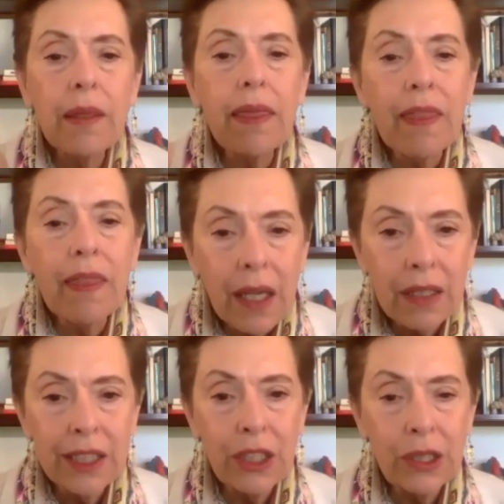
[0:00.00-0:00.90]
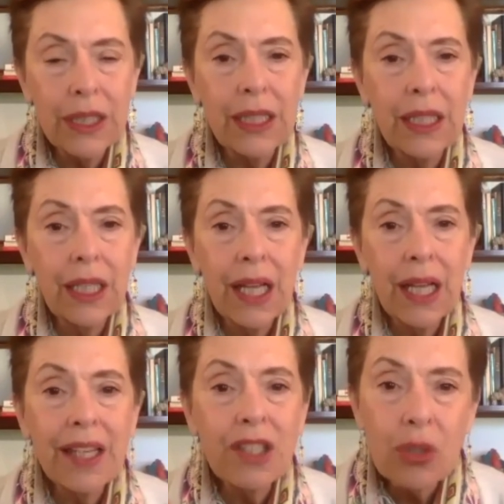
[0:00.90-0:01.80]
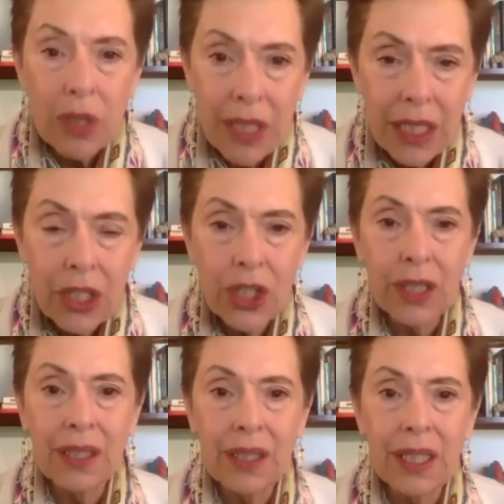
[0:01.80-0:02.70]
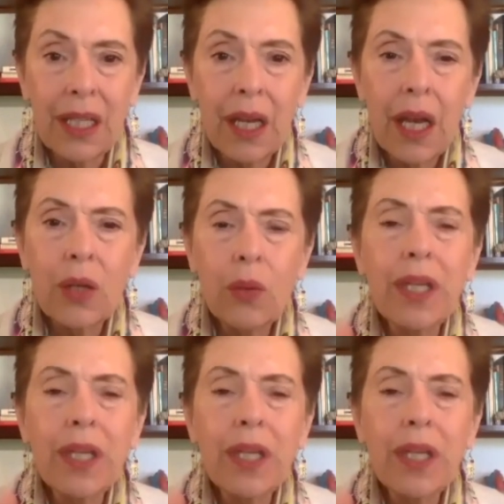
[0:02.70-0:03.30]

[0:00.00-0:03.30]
we can think clearly and strategically,